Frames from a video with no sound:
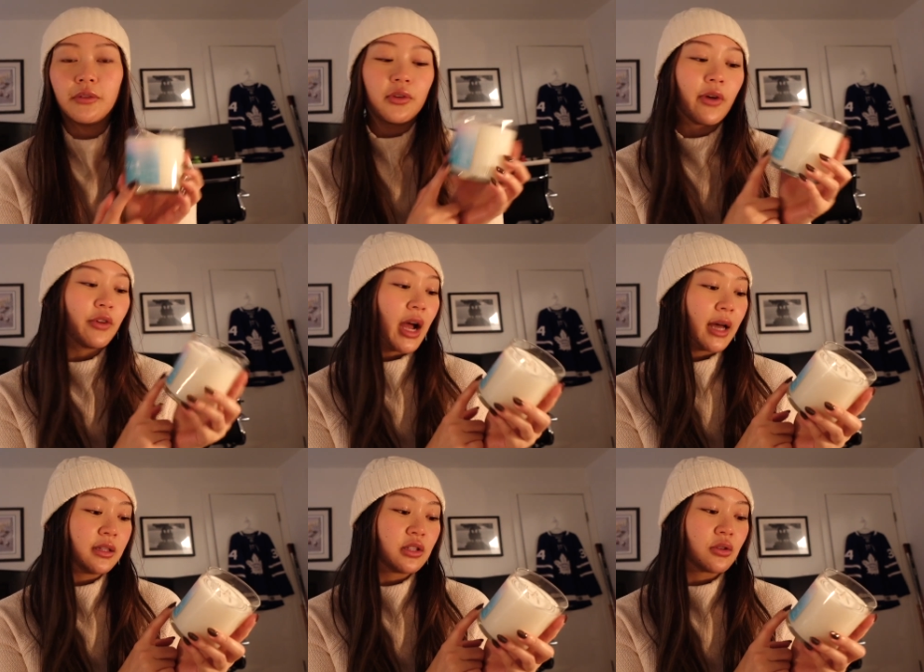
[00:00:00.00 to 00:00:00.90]
If you've ever
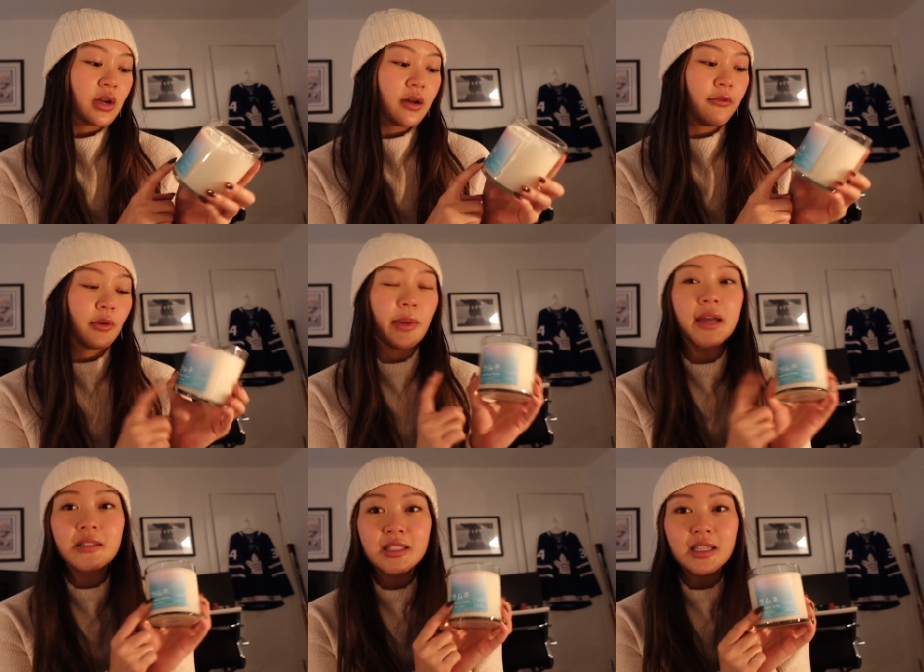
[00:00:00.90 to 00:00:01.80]
had the soda, from my
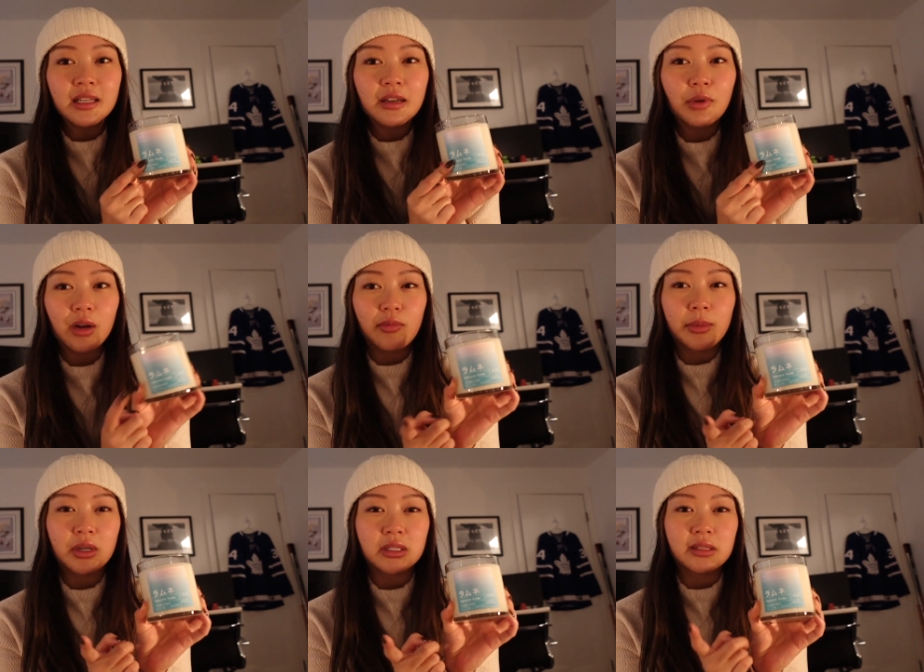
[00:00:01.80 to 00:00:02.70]
understanding, what I
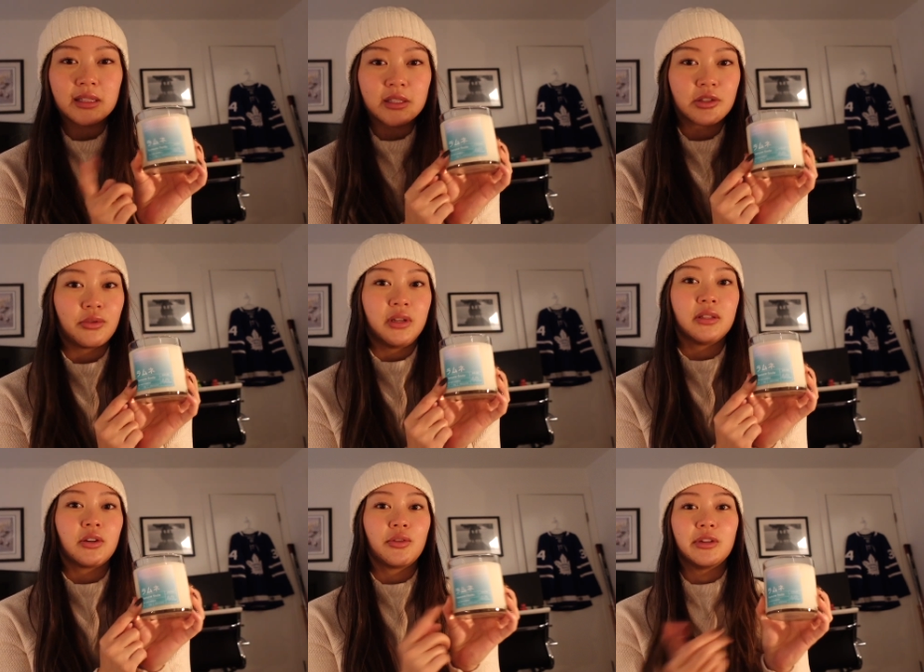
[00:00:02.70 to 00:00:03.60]
remember is these
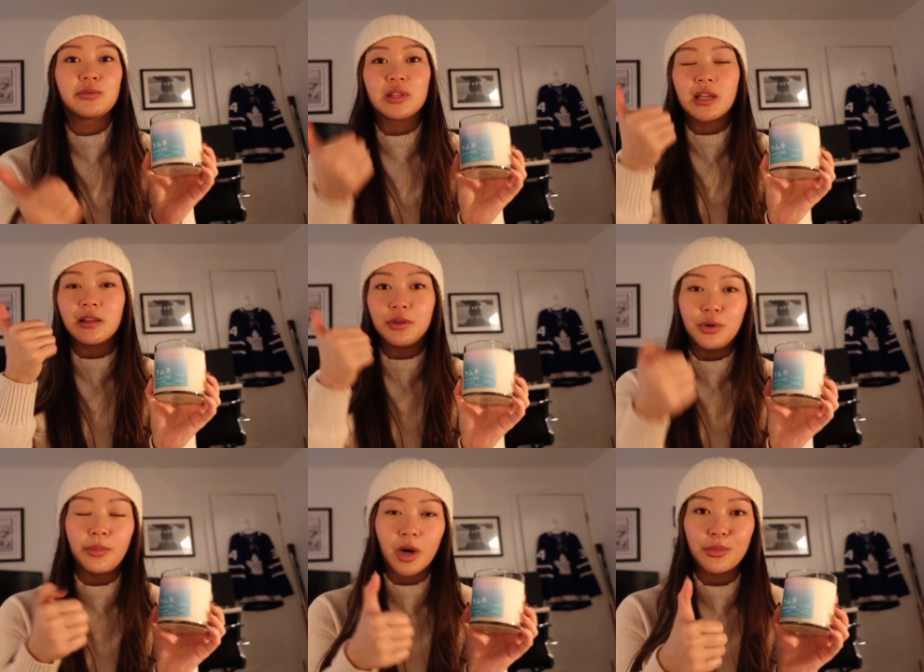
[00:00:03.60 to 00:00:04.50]
sodas are the ones with like the
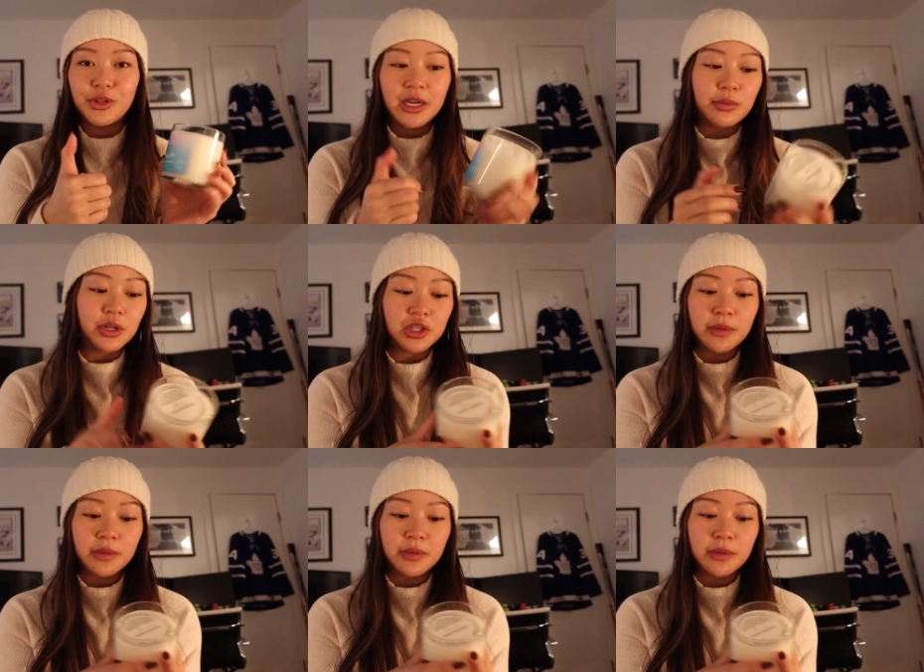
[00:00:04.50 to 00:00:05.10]
little marble that you push